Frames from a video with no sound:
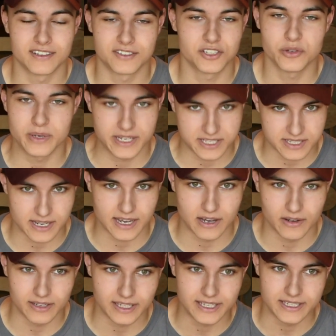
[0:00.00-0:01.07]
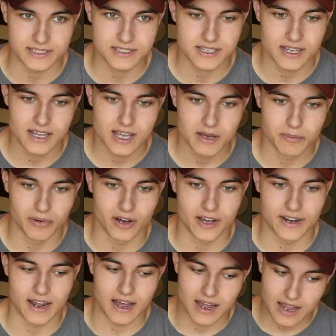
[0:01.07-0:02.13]
2 weeks now at least.
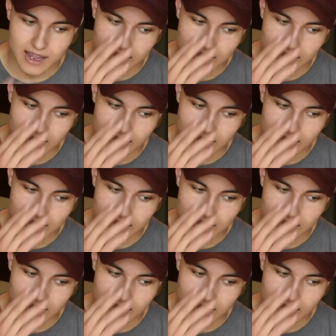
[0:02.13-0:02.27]
But